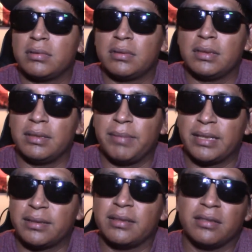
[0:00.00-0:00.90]
it
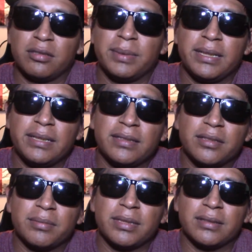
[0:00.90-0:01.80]
makes it a little bit
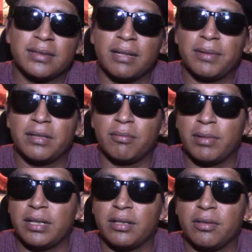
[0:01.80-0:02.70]
easier, because that way
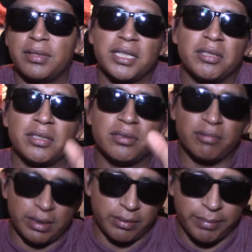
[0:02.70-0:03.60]
when you're loading, you just
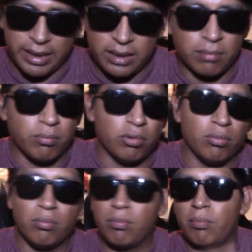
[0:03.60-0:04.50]
grab the bag and
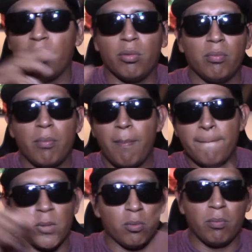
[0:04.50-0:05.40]
boom, boom,
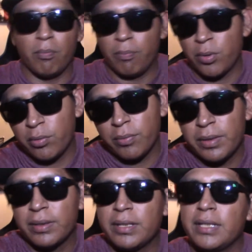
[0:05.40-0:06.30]
boom, boom.
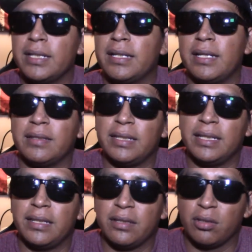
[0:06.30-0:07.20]
And
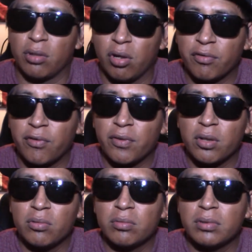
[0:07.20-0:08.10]
then your
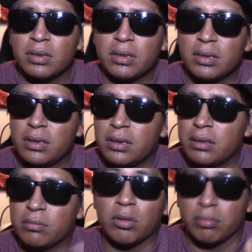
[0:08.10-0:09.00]
overflow,
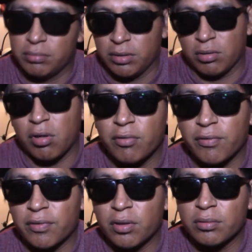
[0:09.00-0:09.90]
well, your
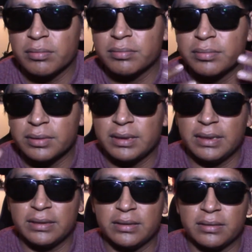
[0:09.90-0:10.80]
overflow
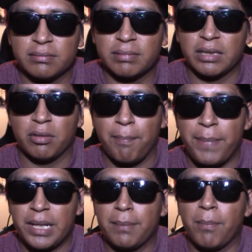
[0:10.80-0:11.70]
is like your
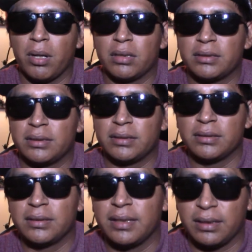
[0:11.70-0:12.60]
big
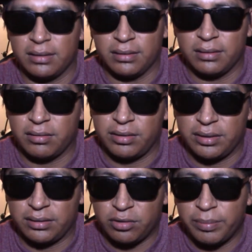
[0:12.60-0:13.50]
boxes that are
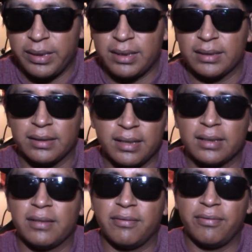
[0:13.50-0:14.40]
just too big and they're not
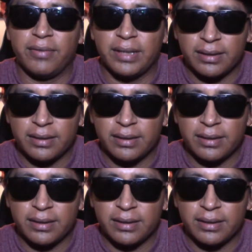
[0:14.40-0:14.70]
going to fit